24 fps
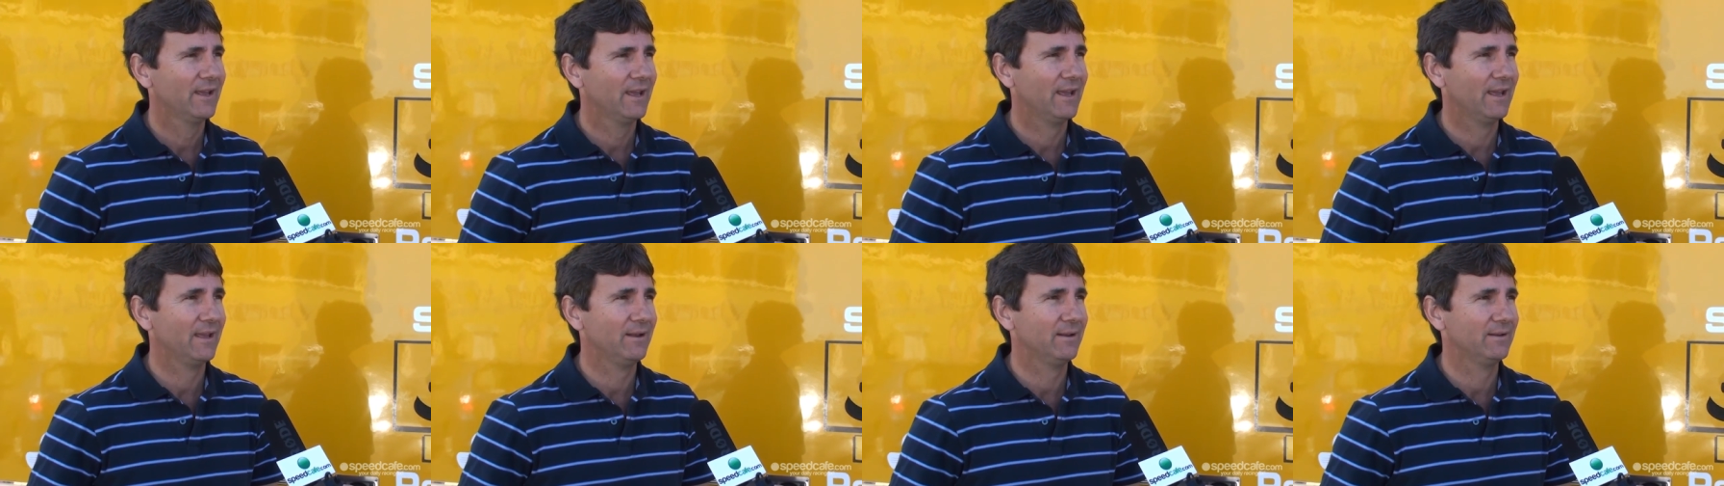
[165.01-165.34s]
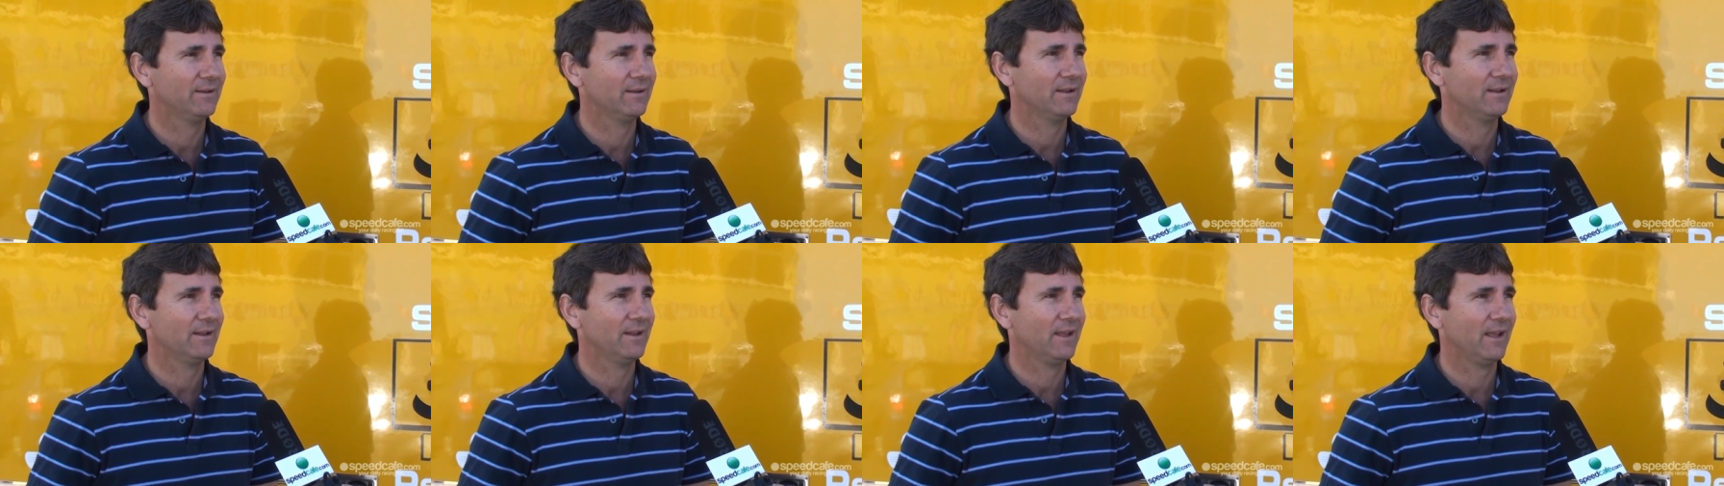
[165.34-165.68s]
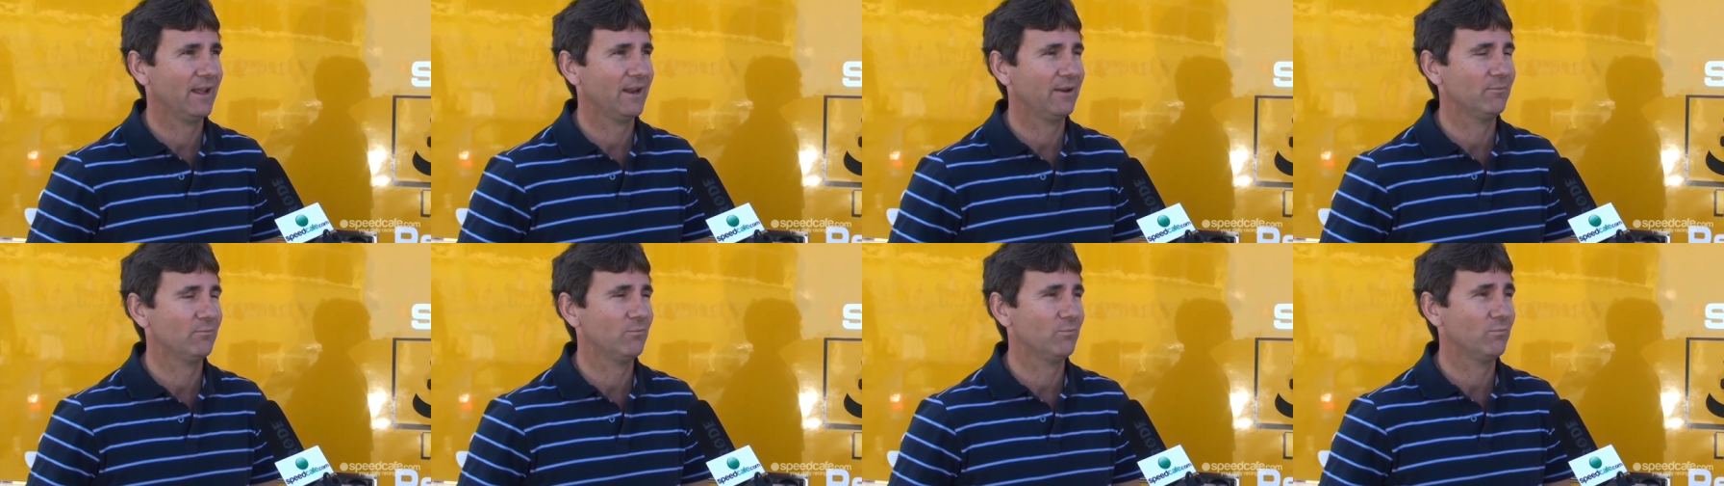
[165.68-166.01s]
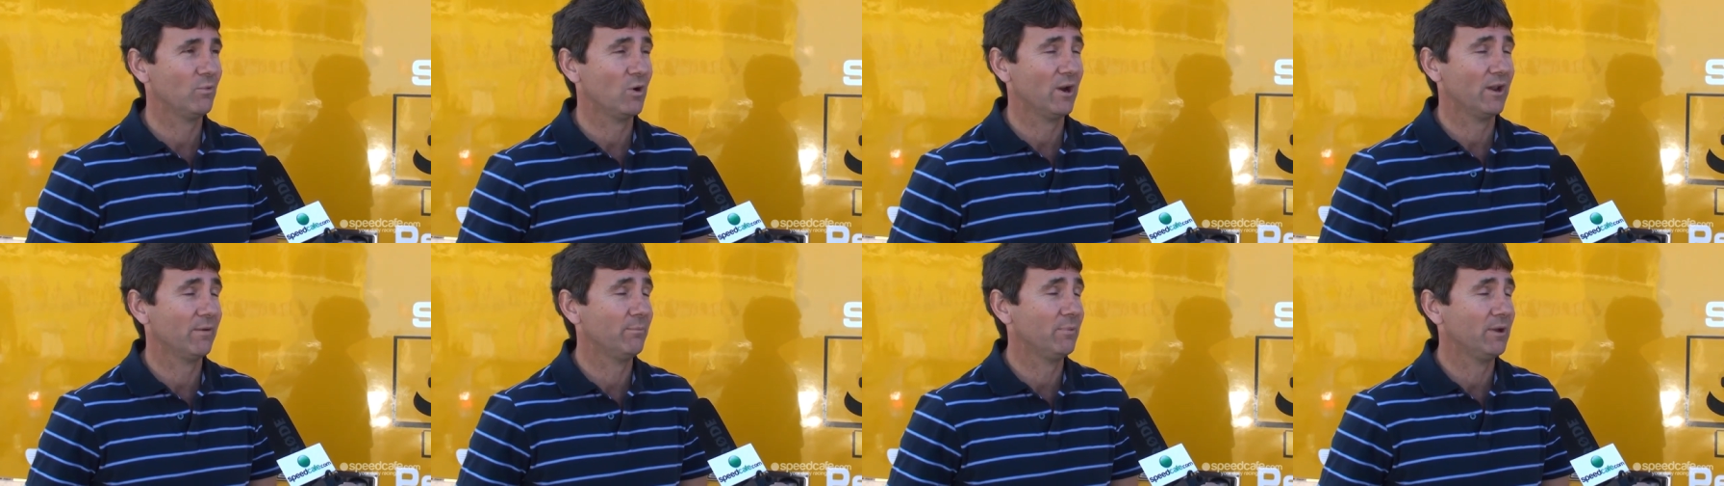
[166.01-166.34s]
and and
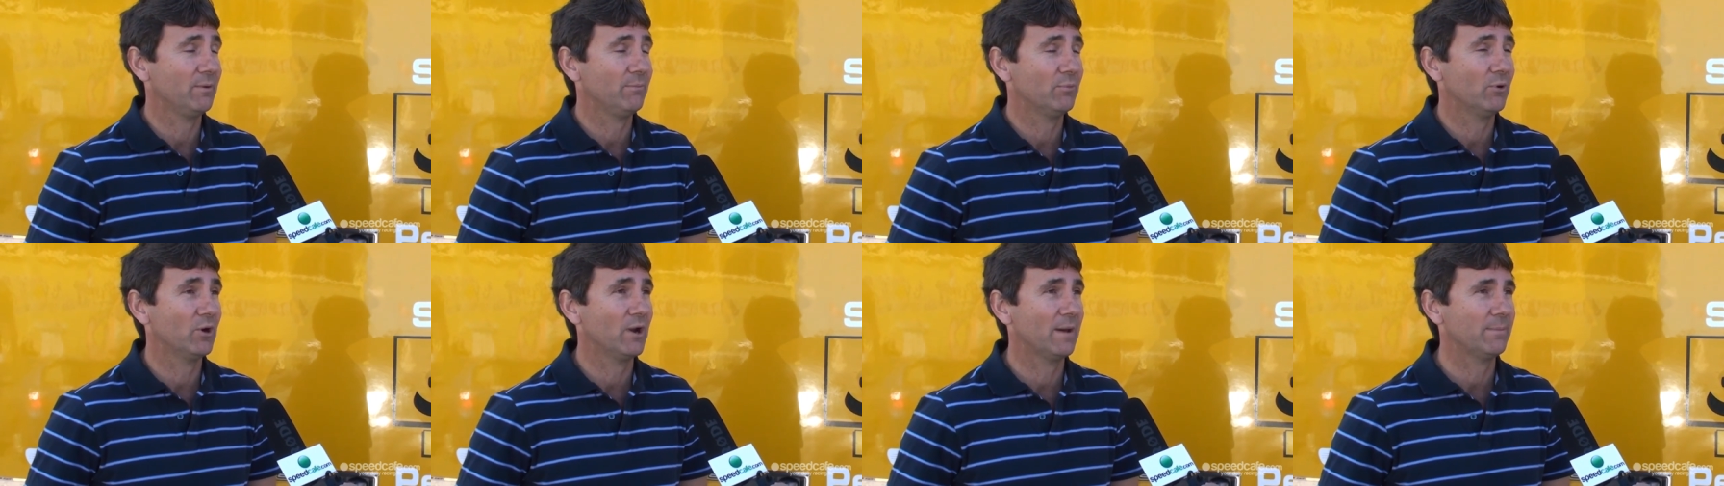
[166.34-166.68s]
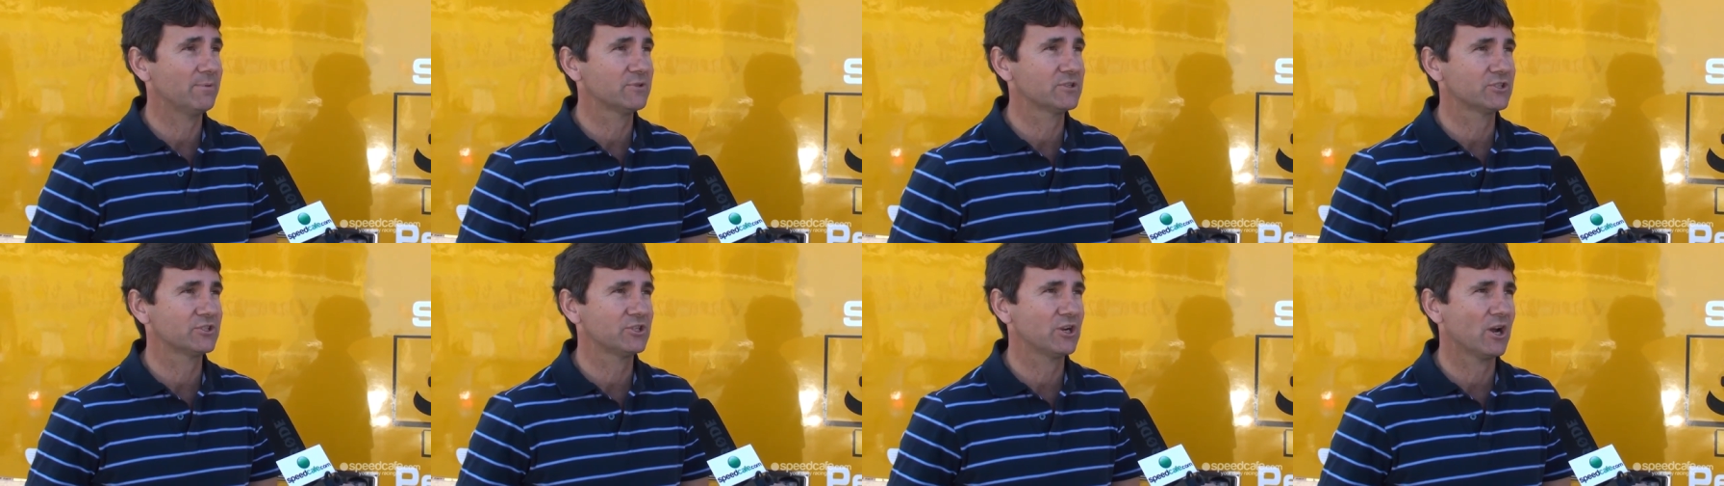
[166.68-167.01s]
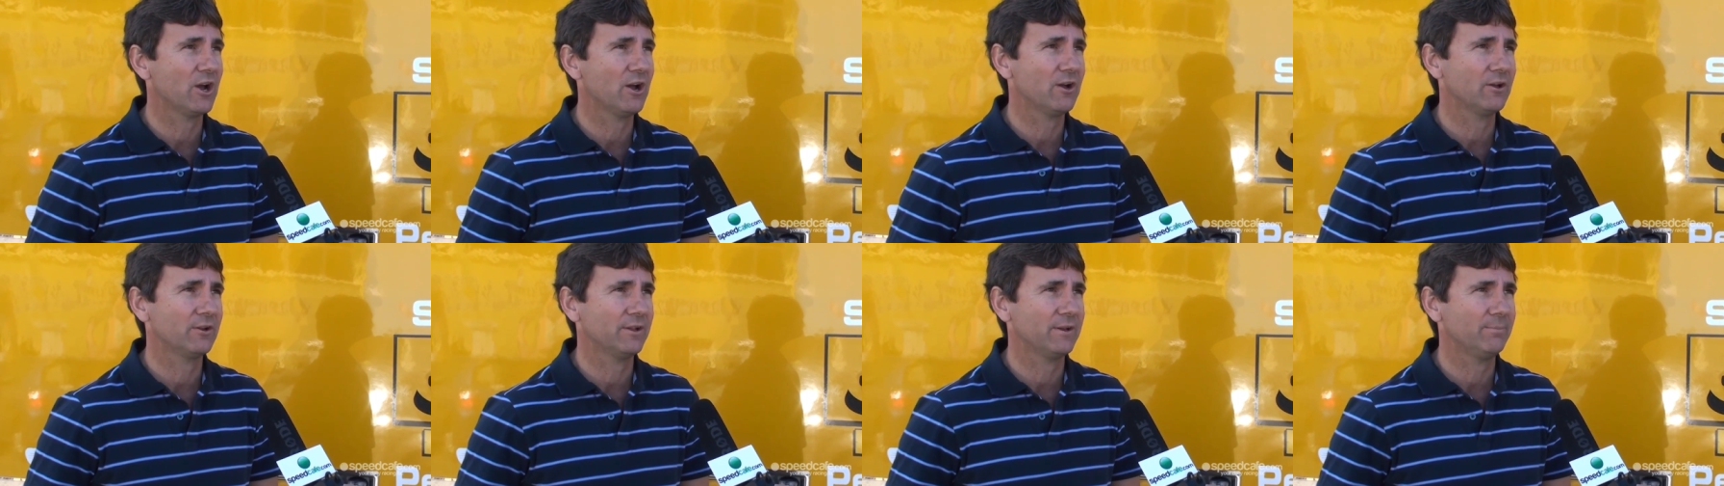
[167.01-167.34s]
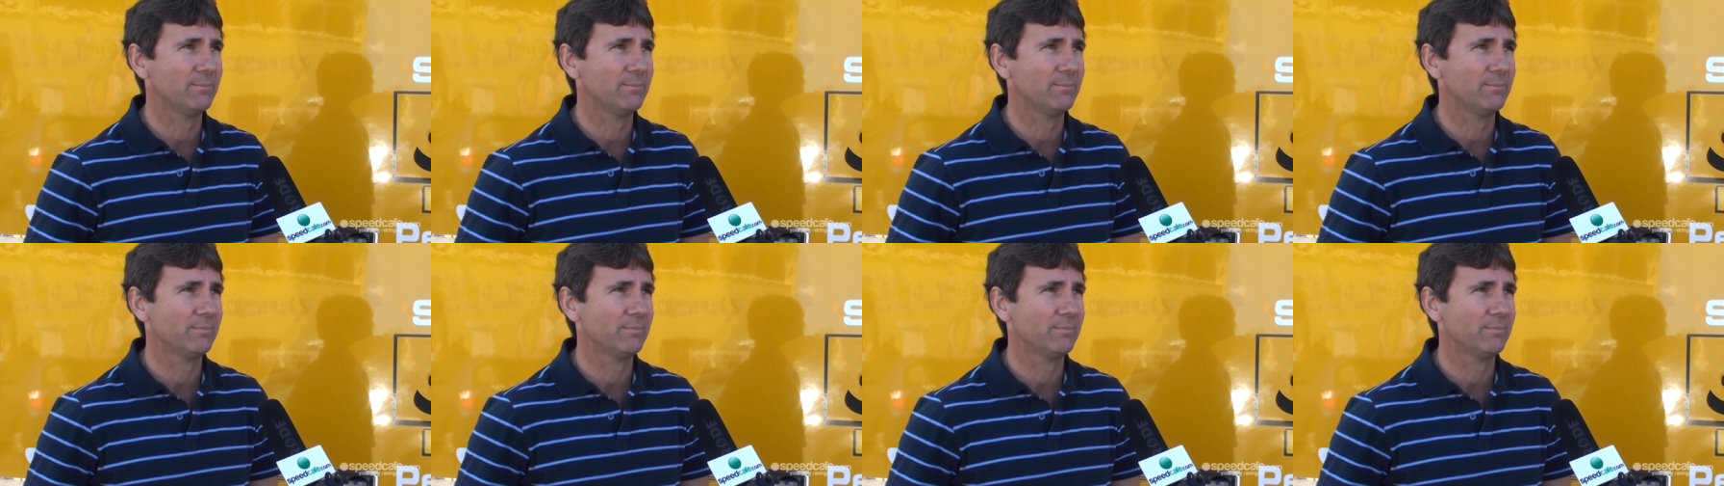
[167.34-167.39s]
what I've been brought up as a child